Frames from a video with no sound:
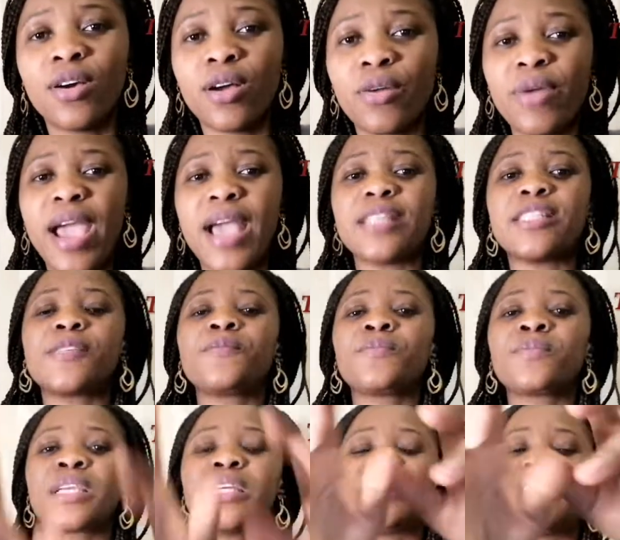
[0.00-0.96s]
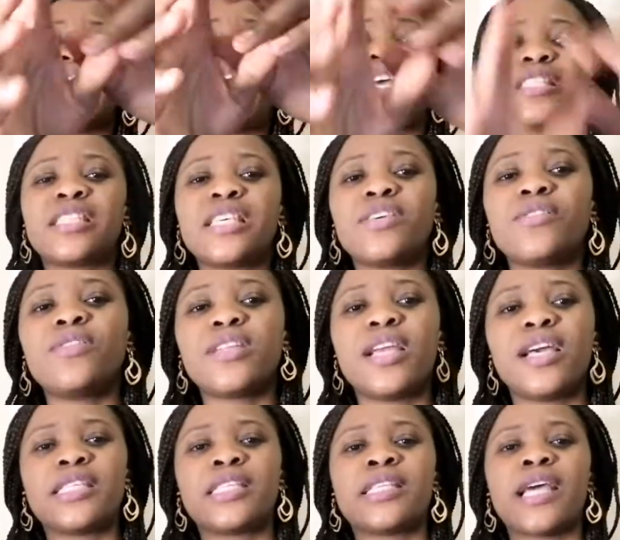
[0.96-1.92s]
Alright, till I see you
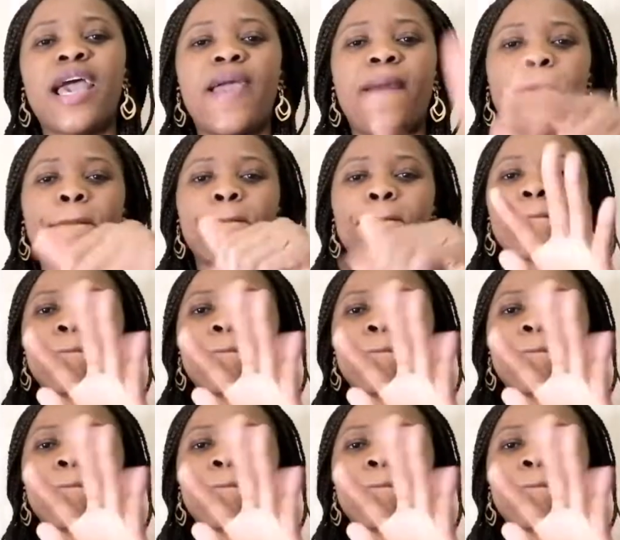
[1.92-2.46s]
next time.